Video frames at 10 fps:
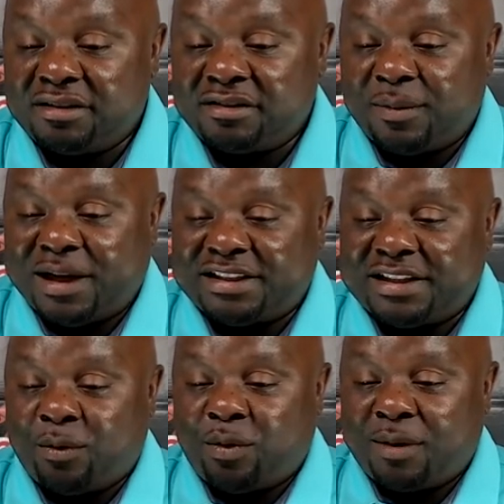somebody
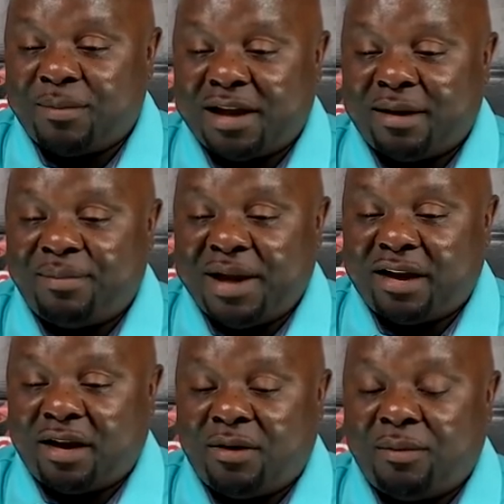said, what about a
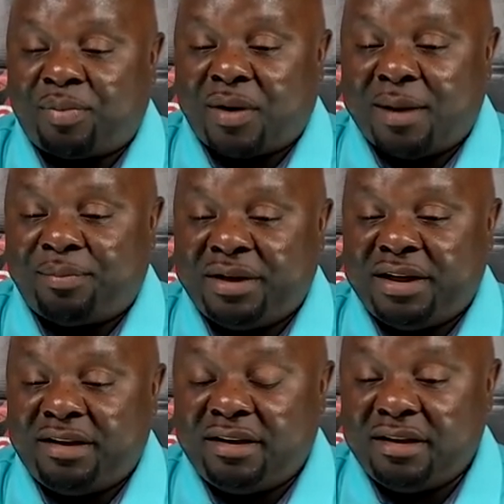bank-owned
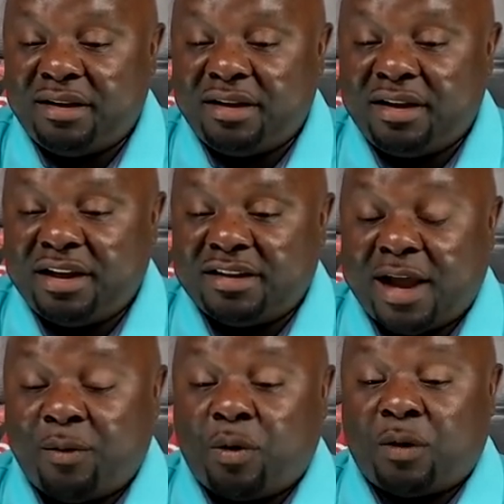property? Is
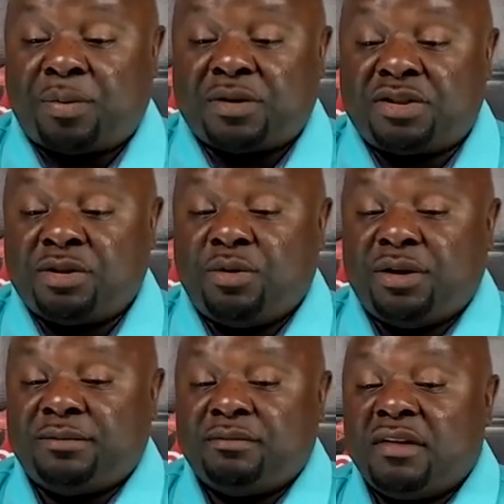that worth
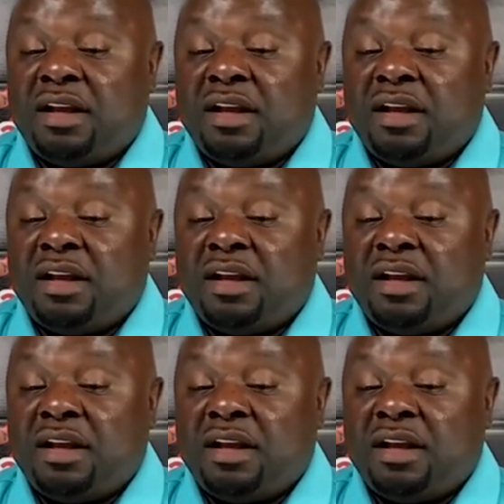pursuing?